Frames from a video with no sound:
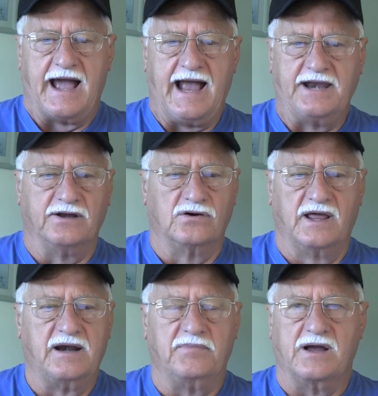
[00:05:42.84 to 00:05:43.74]
And don't
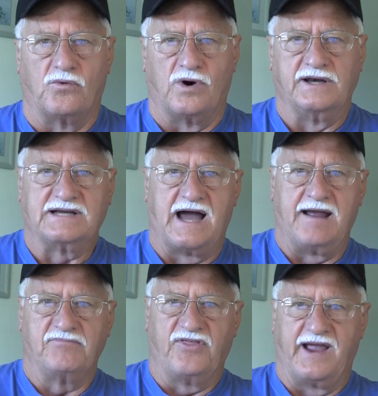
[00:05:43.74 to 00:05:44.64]
let it be a one
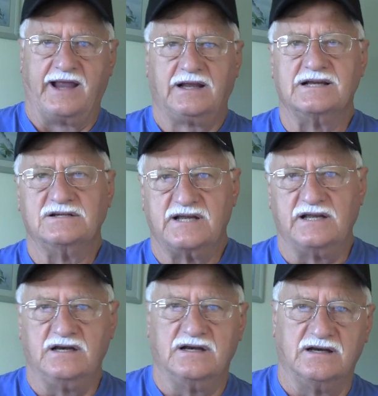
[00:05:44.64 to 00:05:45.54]
time thing.
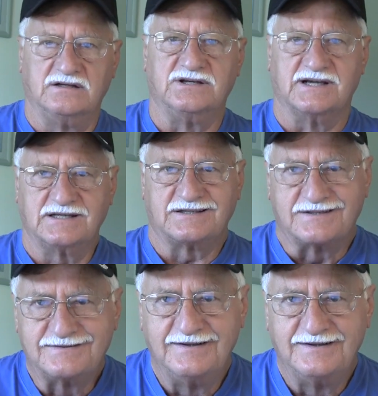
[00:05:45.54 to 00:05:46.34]
Continue to just